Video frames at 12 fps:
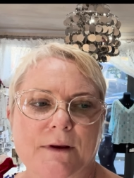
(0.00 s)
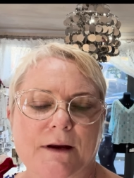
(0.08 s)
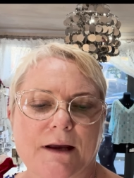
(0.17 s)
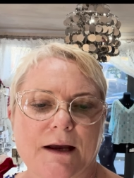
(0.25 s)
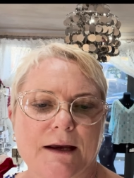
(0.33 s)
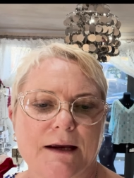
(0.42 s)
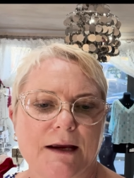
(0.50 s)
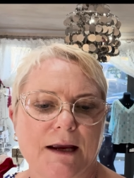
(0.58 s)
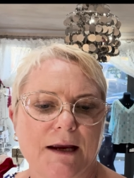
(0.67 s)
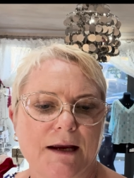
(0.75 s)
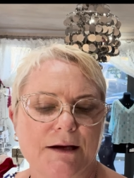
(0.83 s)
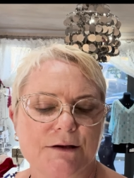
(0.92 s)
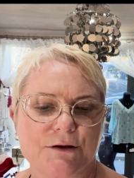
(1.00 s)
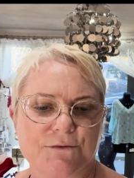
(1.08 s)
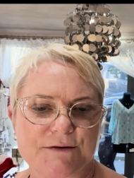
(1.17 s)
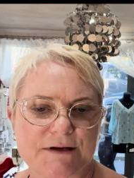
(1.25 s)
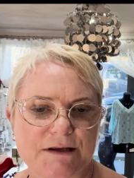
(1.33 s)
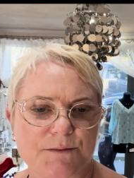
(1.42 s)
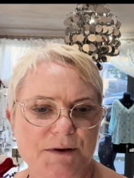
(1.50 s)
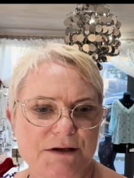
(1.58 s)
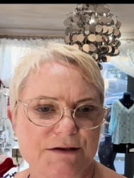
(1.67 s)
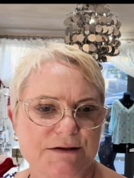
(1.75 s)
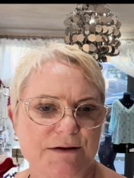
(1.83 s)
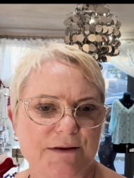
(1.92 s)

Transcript: Okay, and you've seen the pictures